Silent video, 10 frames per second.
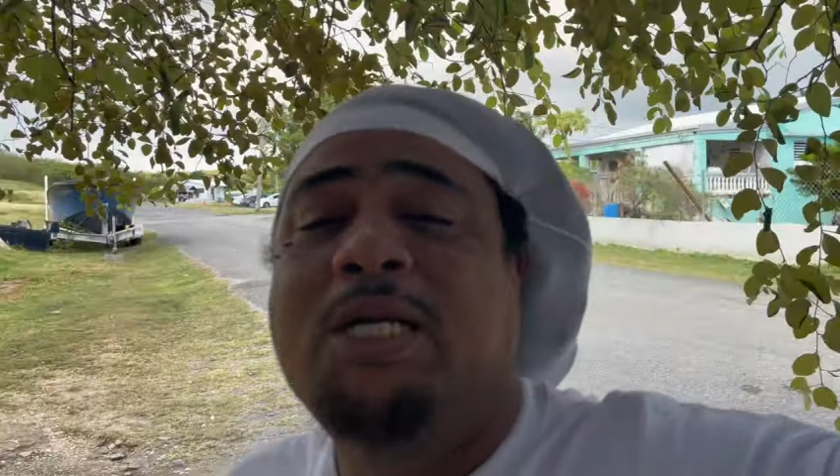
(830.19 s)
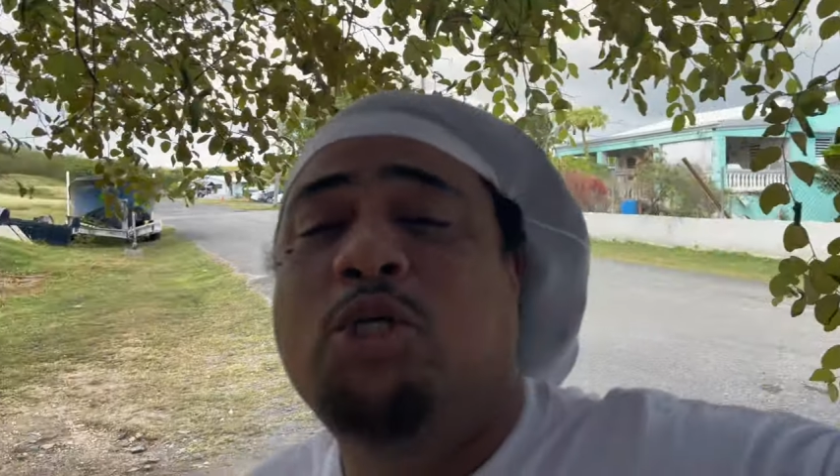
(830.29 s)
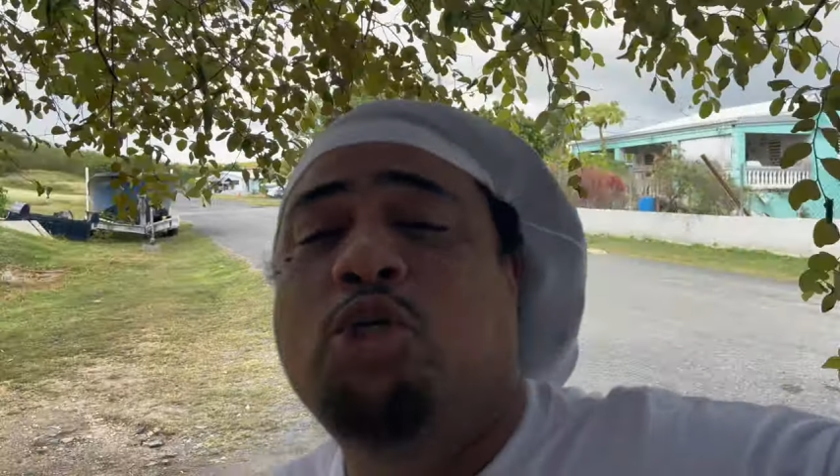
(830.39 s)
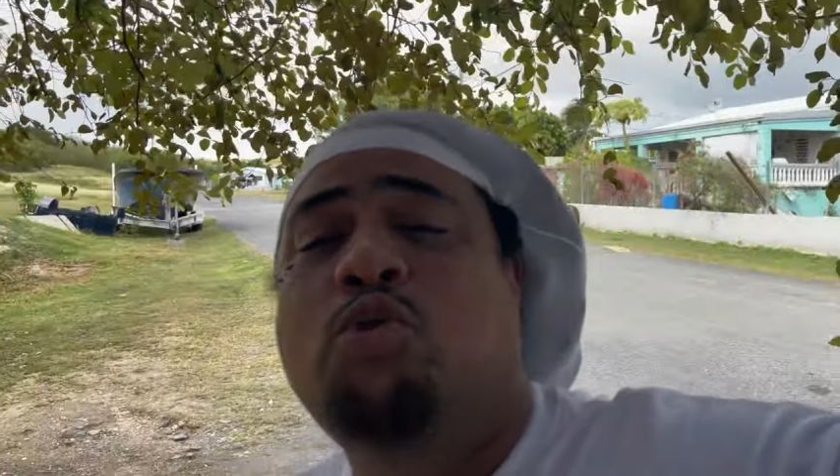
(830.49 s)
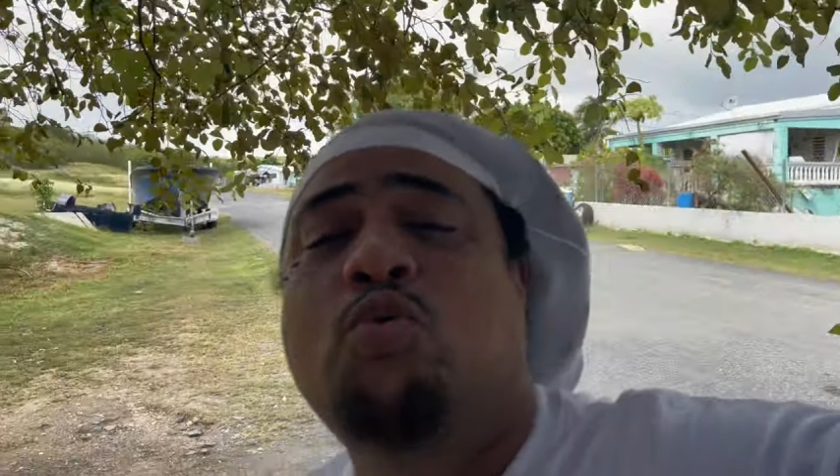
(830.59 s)

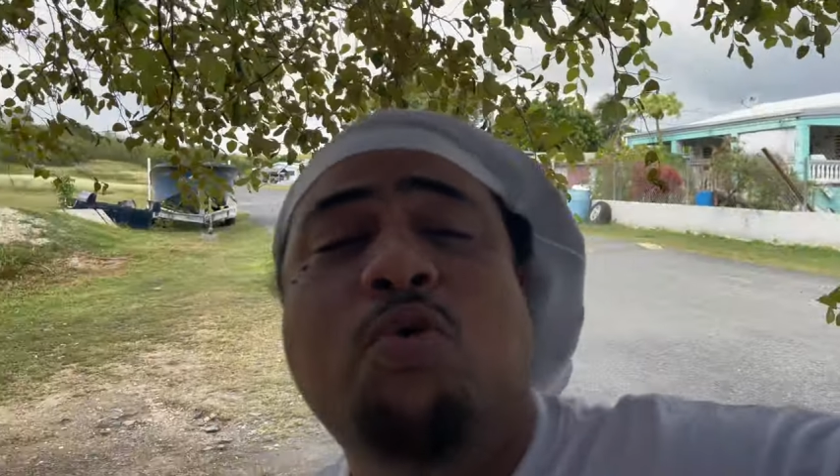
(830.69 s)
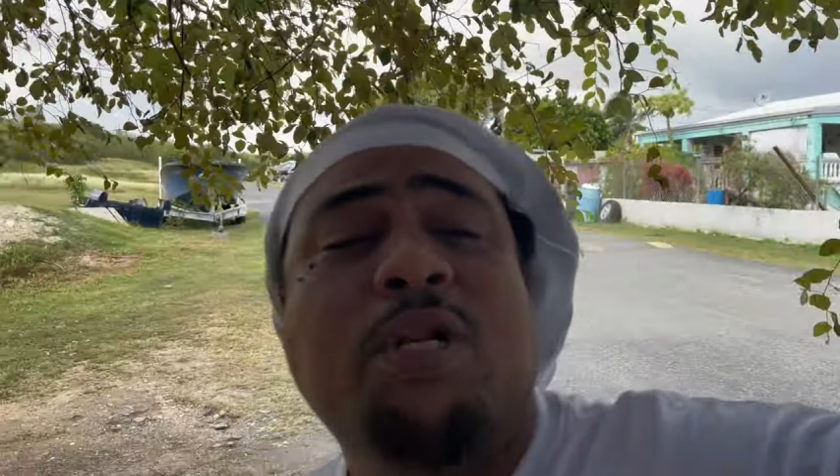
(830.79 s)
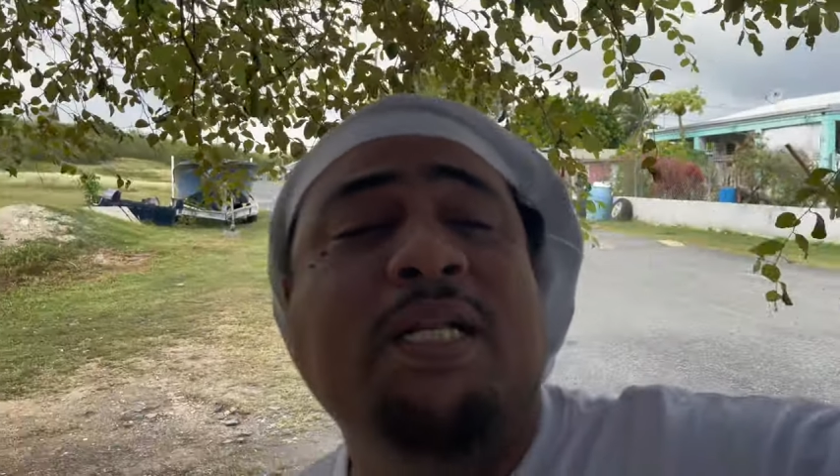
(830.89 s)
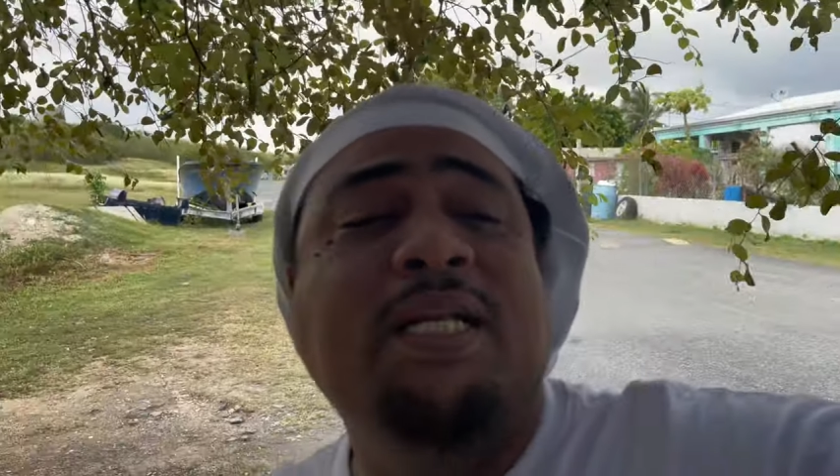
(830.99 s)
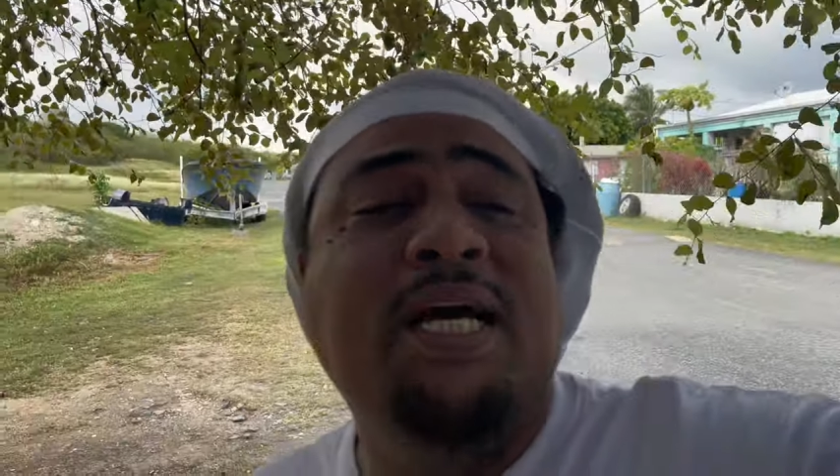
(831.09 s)
Door School.
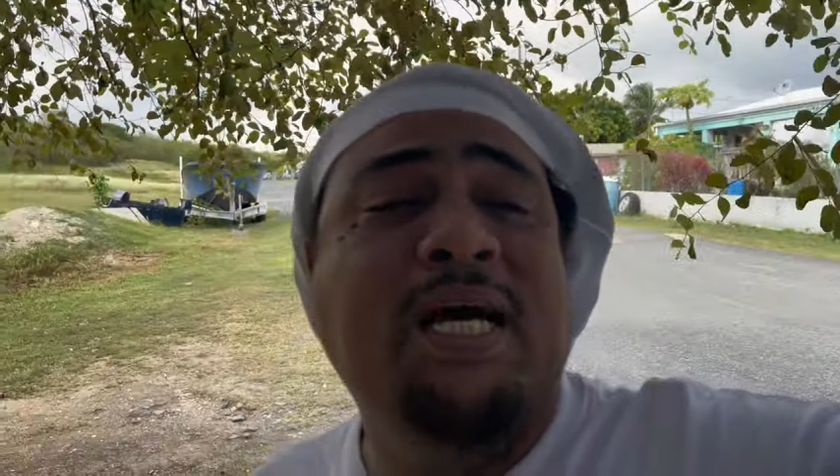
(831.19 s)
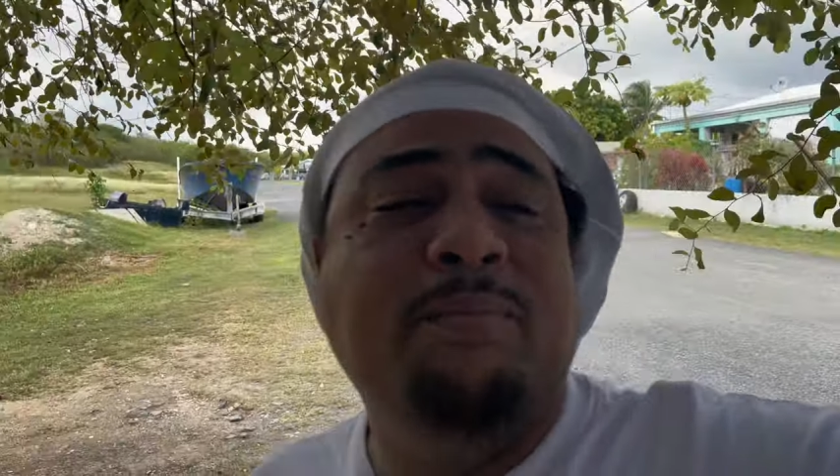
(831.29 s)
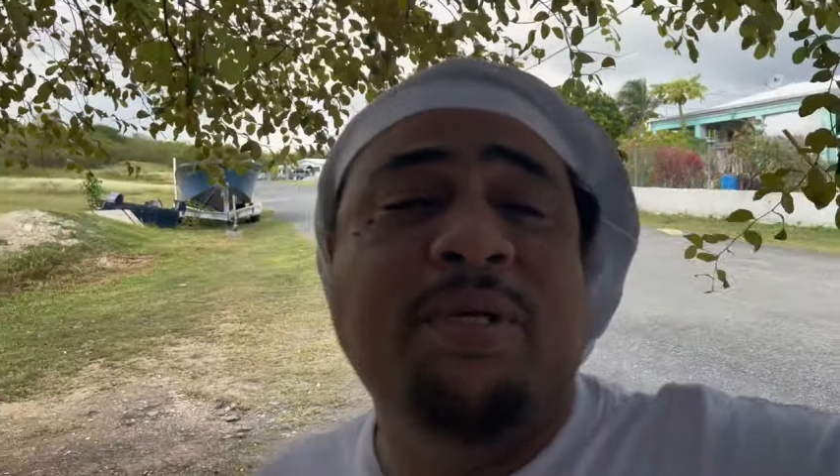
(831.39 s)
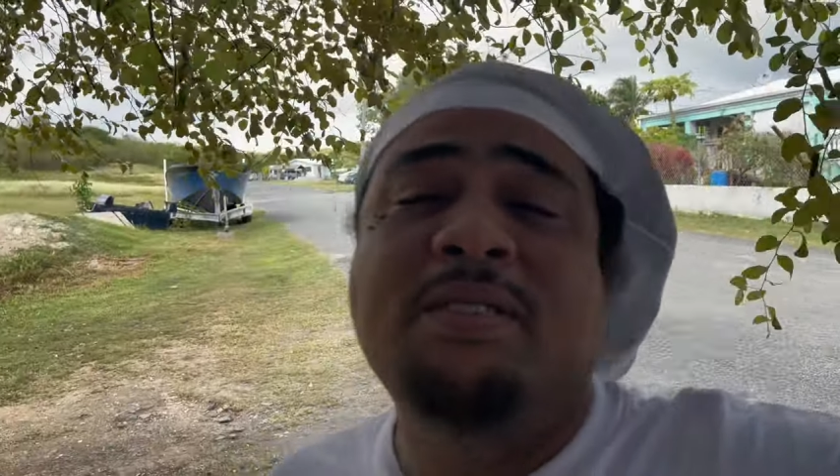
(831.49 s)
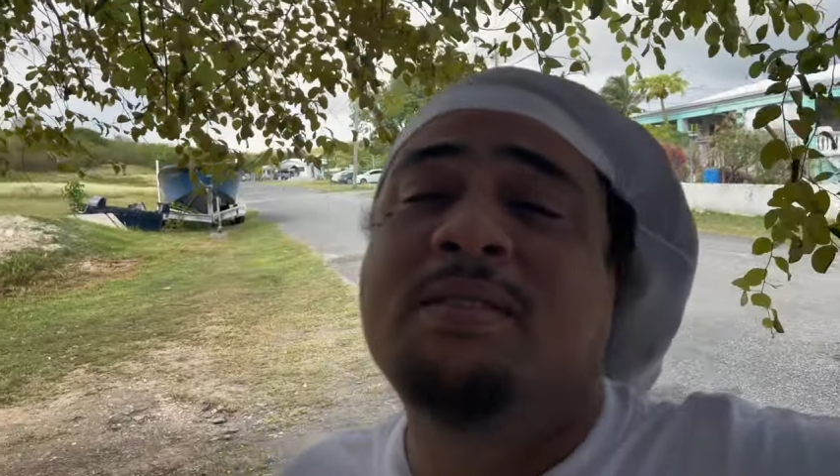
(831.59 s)
And you know what I
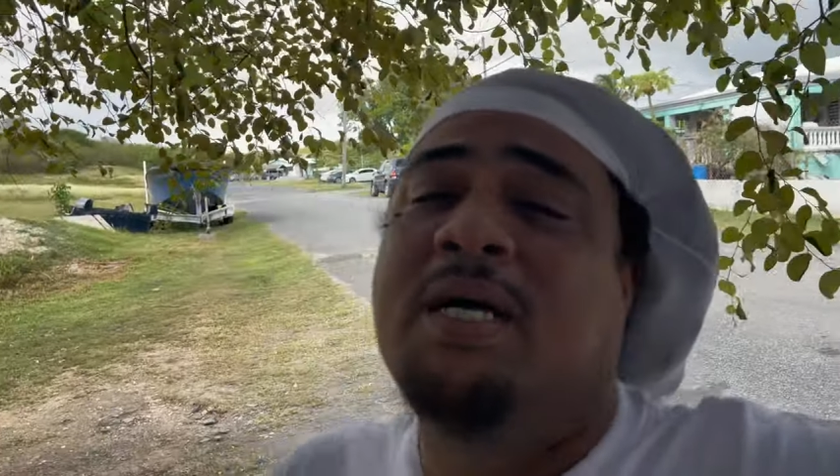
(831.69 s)
mean?